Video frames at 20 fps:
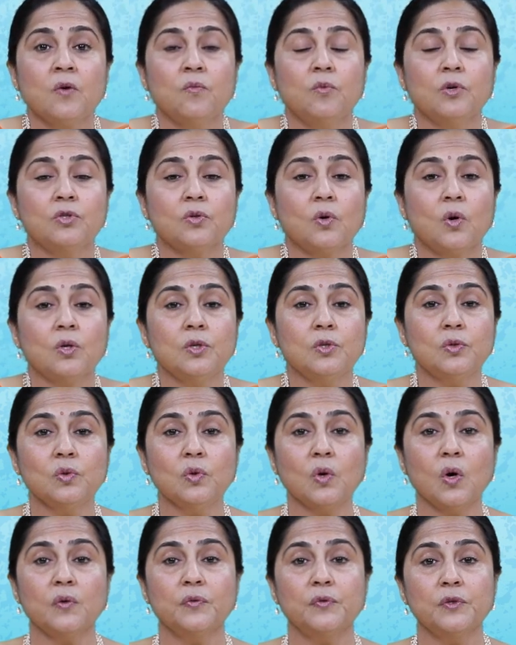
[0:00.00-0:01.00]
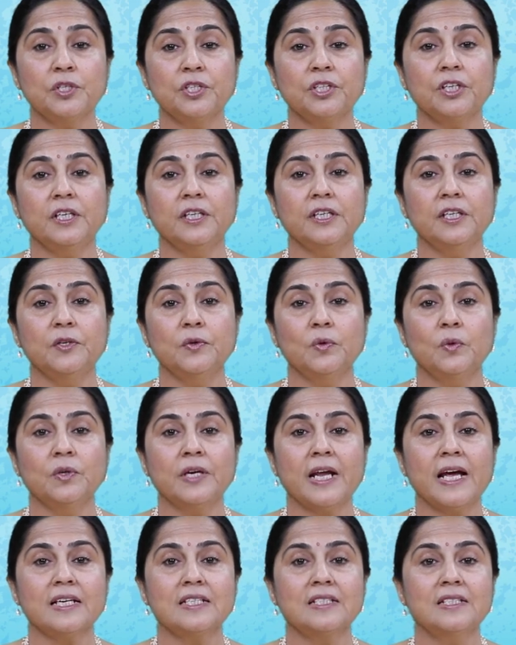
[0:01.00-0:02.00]
was also officially
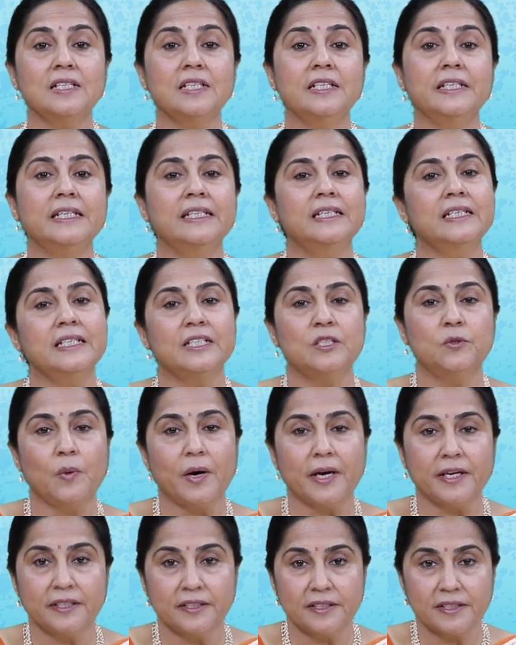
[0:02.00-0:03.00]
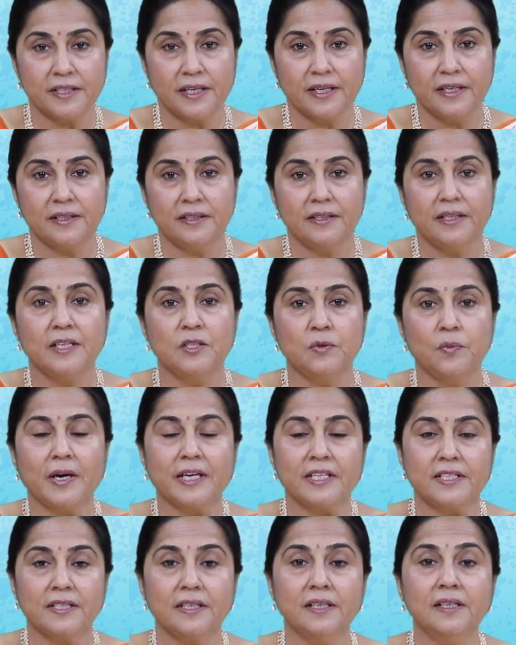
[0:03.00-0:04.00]
known as the legal
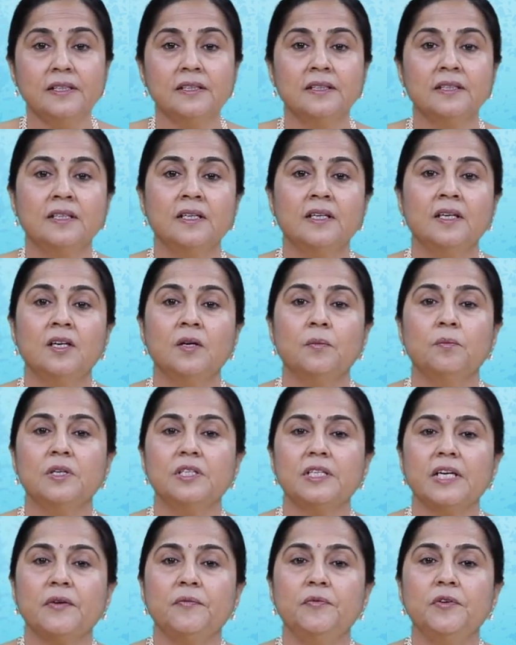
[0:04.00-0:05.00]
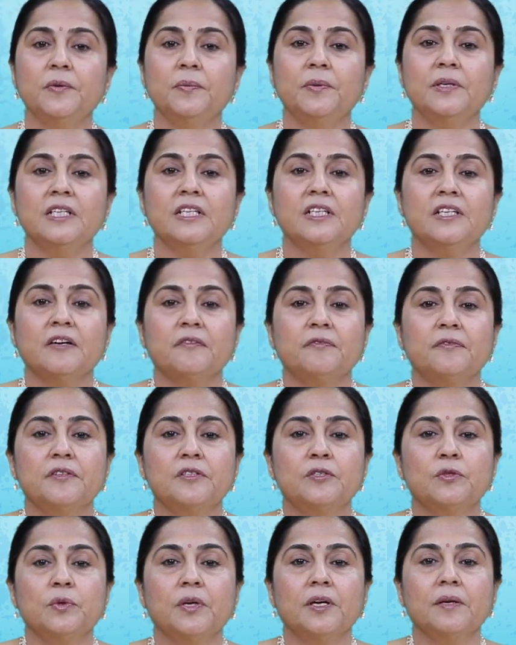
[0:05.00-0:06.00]
advisor, but everybody
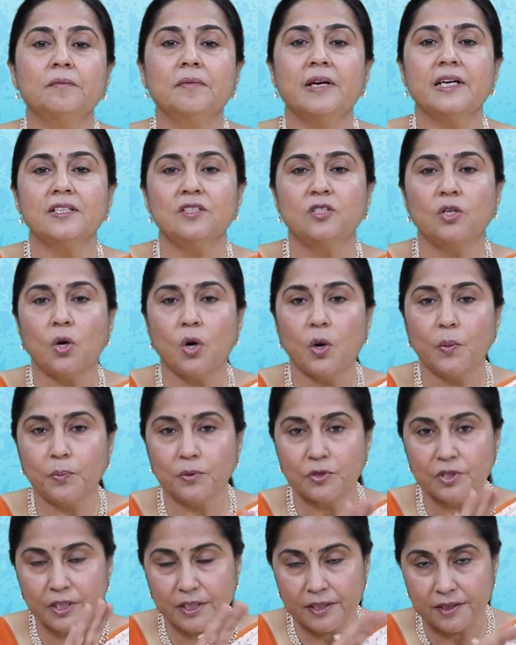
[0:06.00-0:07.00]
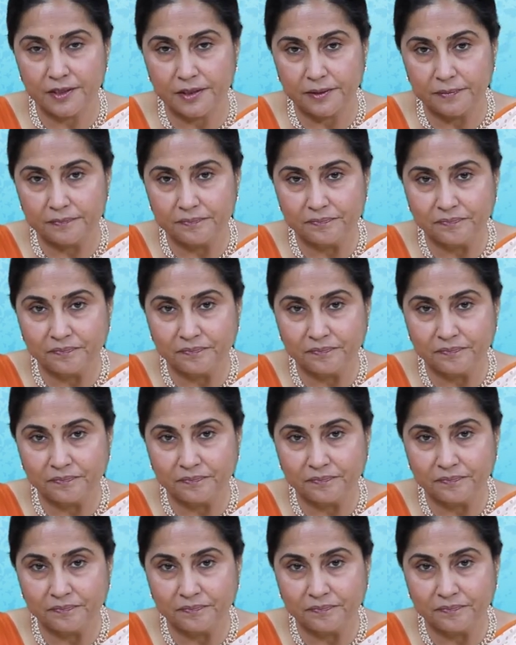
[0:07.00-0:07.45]
referred to him as the opposite.